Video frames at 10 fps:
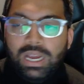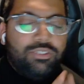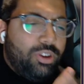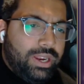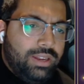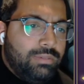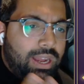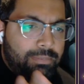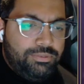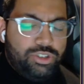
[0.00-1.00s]
Sorry,
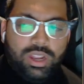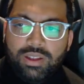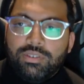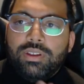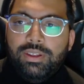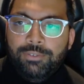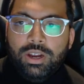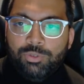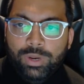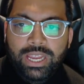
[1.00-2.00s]
I should ask if you
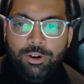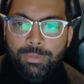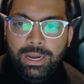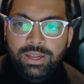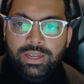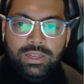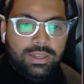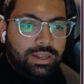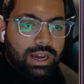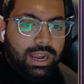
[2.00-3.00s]
guys want to hear about it.
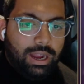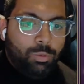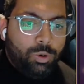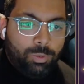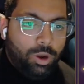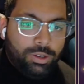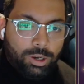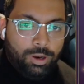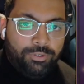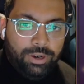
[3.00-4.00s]
I won't
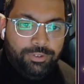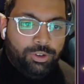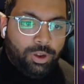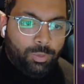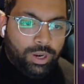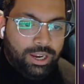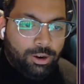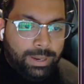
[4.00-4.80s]
go over it if you don't want to hear